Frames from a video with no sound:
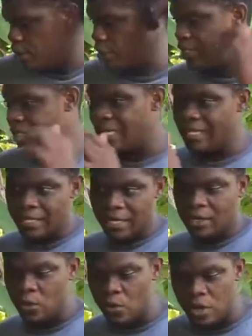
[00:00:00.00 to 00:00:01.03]
You're sending
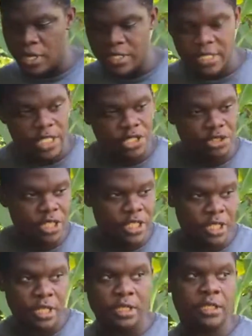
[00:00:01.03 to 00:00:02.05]
a low
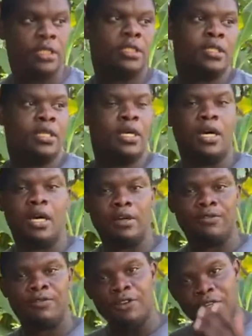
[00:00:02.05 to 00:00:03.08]
concentration
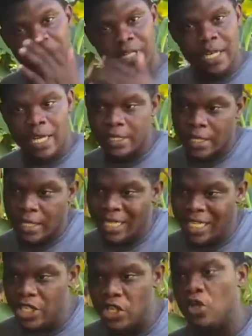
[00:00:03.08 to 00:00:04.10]
of fertilizer
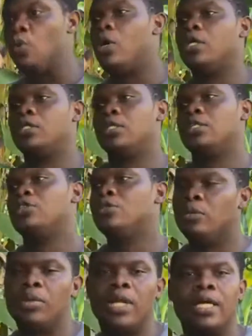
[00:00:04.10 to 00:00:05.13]
in your water to
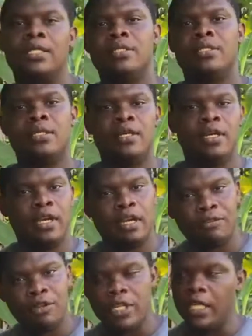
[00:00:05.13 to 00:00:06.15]
the plants
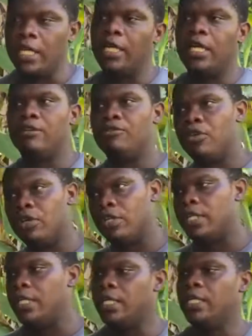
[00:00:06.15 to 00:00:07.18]
every day, every
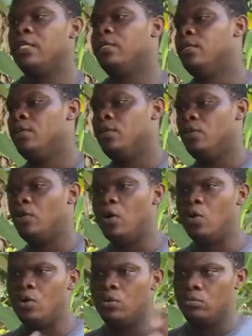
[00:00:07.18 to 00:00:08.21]
other day.
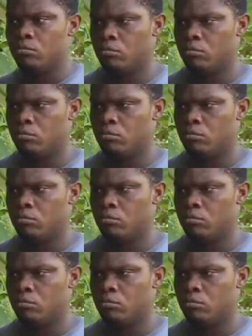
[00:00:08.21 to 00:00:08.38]
Now,